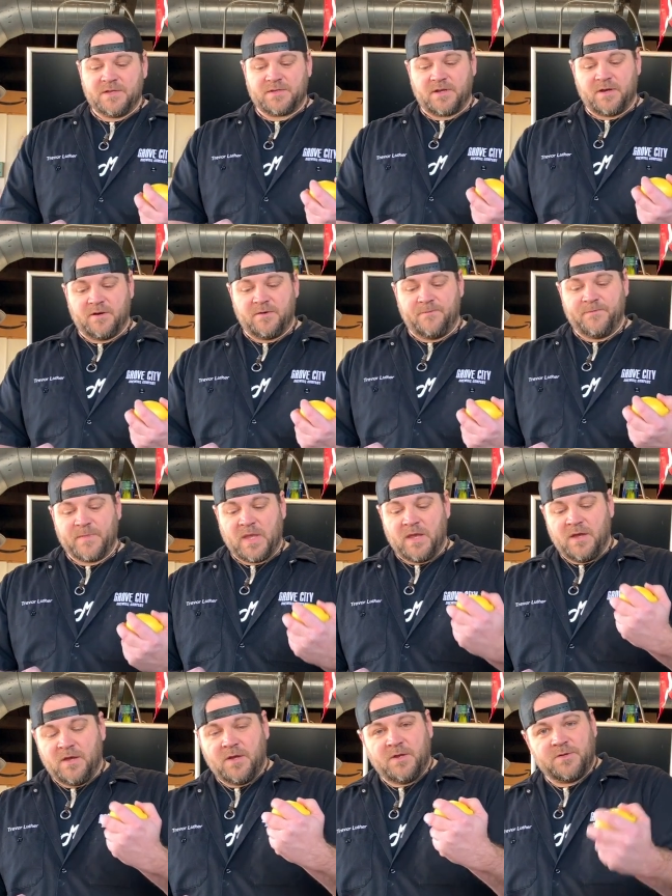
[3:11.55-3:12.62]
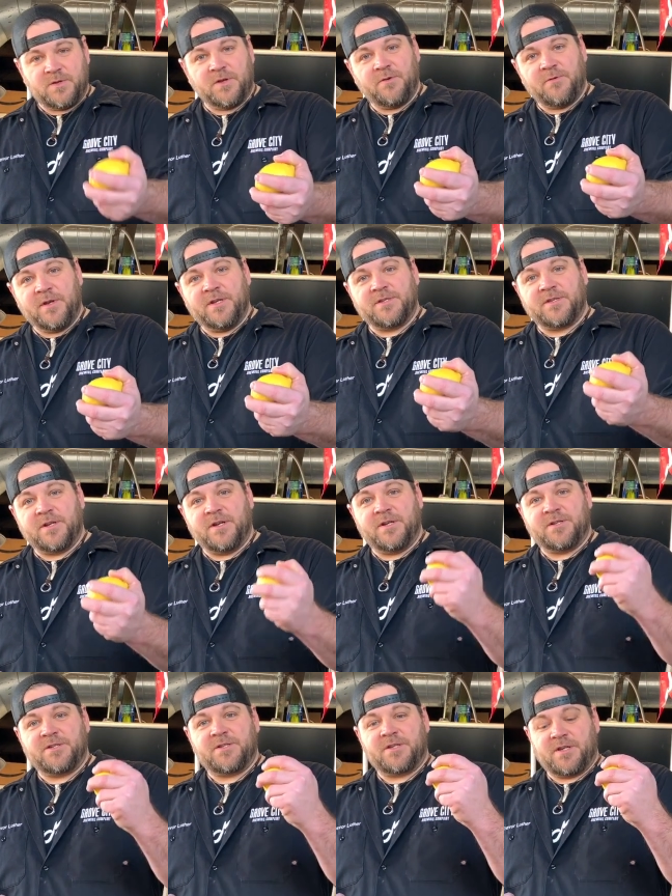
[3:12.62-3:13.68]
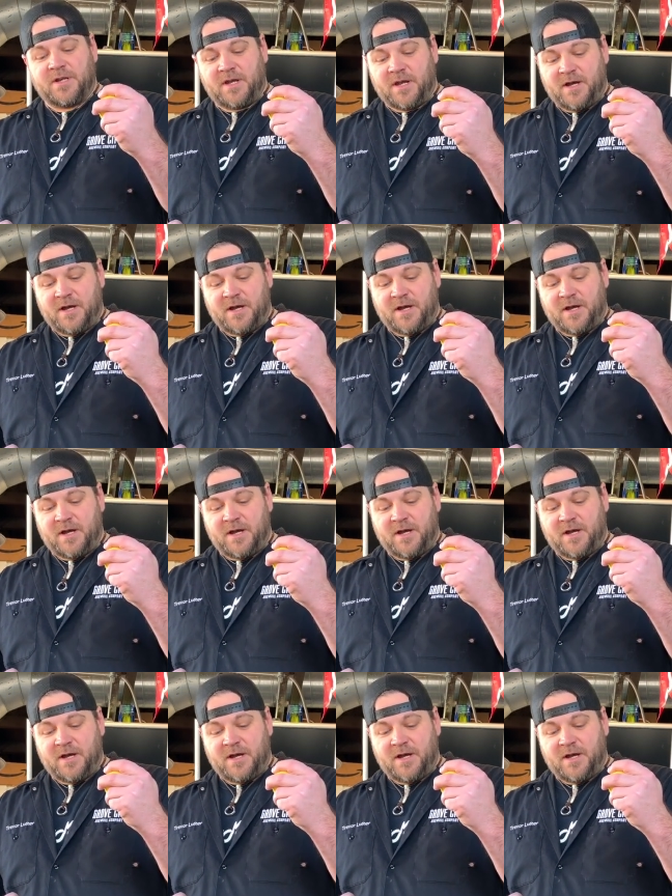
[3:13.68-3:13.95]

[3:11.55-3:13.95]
So do your research,